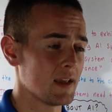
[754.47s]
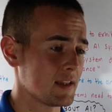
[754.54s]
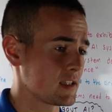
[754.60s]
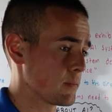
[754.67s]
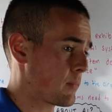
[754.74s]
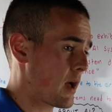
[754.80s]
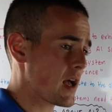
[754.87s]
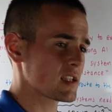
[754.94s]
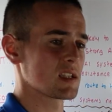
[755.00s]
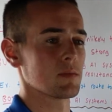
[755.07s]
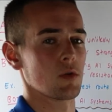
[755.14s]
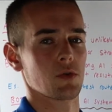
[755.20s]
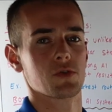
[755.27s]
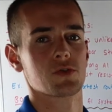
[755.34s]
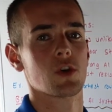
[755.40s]
It's
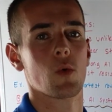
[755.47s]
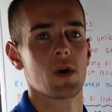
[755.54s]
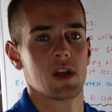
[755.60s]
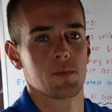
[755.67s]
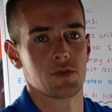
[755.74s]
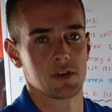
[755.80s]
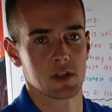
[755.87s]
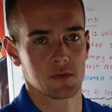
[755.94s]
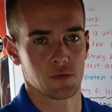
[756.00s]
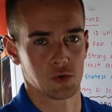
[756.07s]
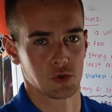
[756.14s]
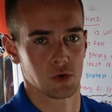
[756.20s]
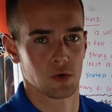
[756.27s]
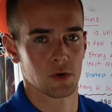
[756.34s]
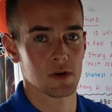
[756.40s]
impossible. There's no way to predict
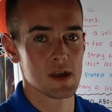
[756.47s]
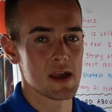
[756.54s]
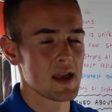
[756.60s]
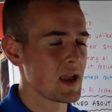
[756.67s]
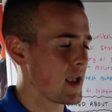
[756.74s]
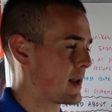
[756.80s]
for sure.